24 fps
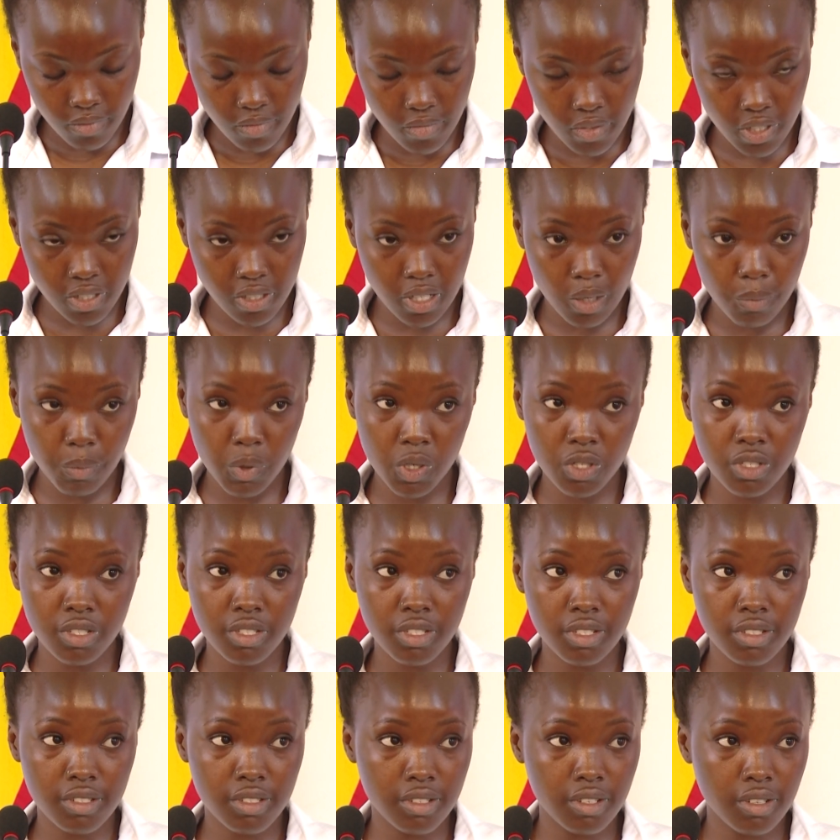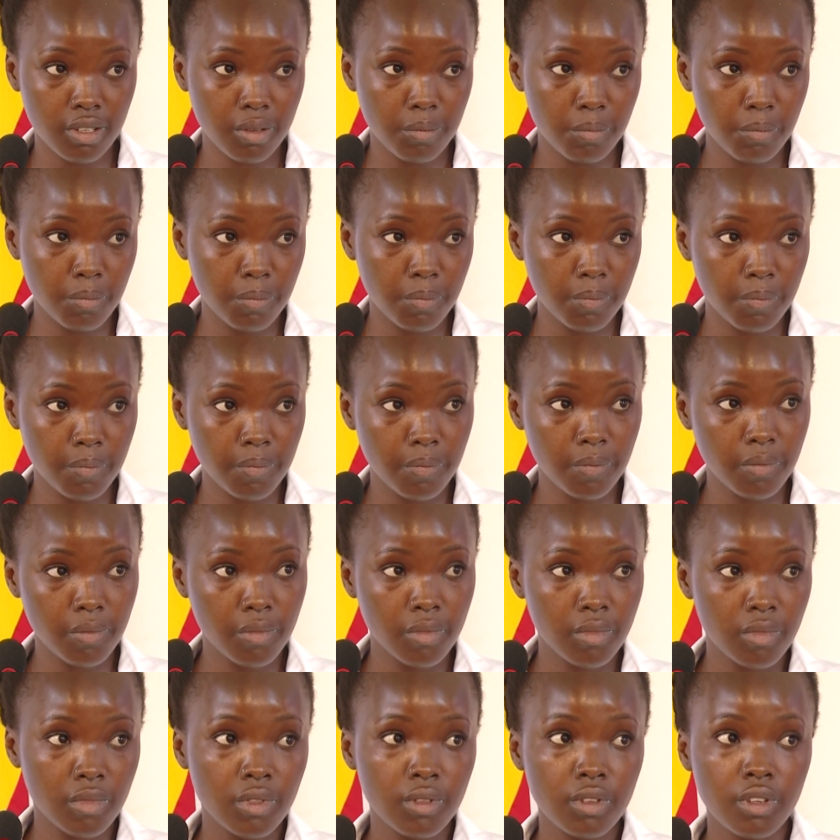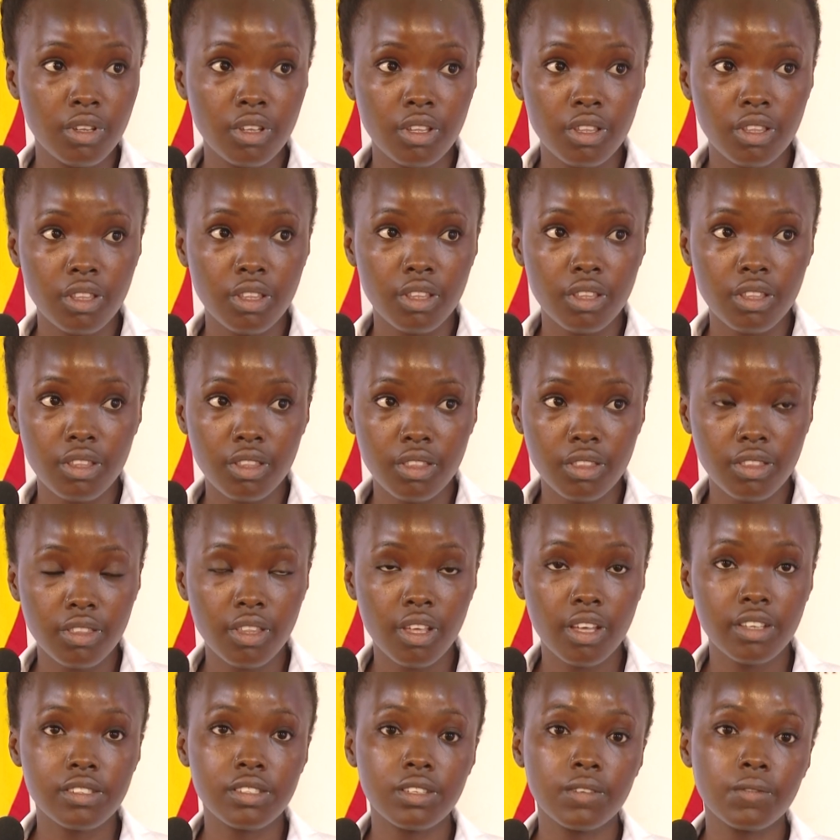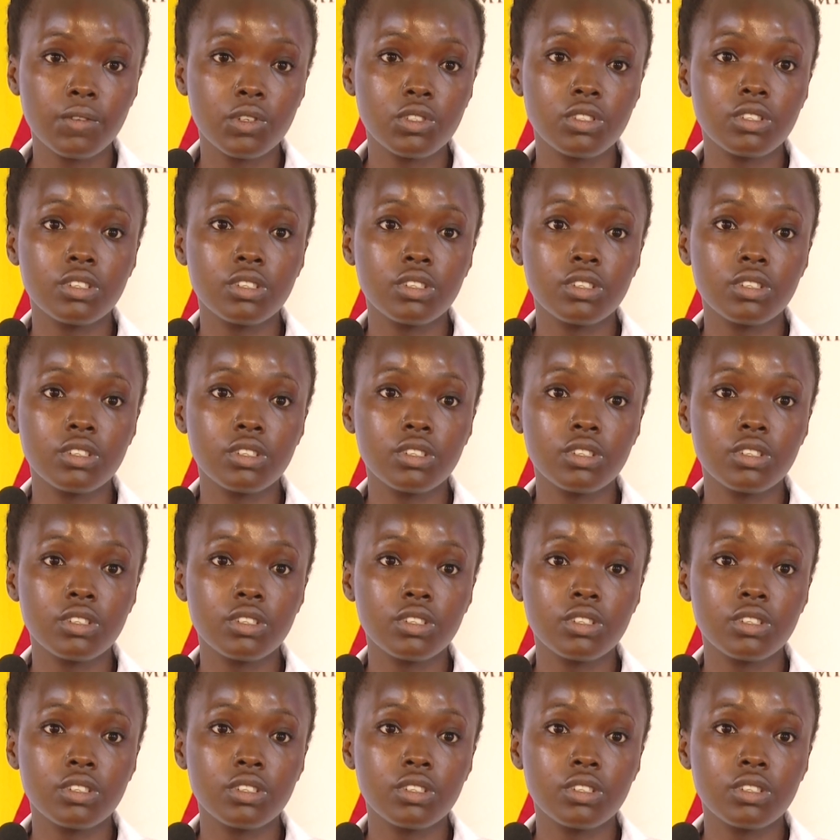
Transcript: The support system. The civil